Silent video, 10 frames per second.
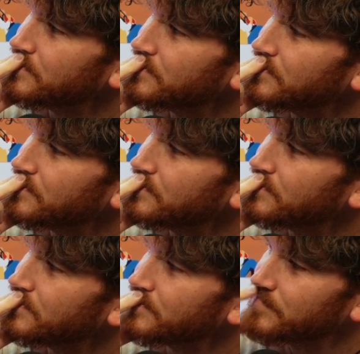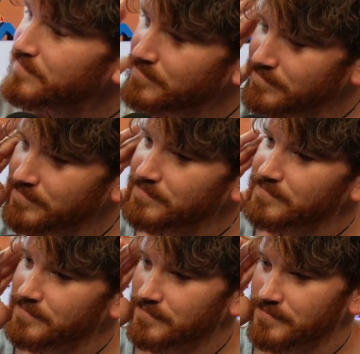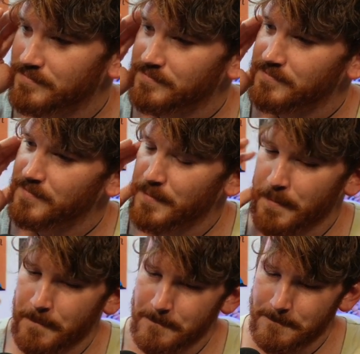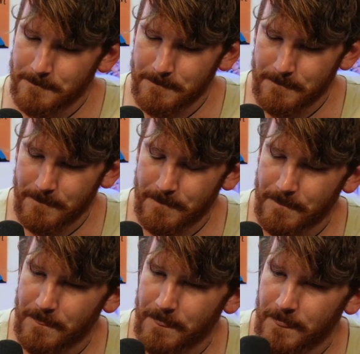(not speaking)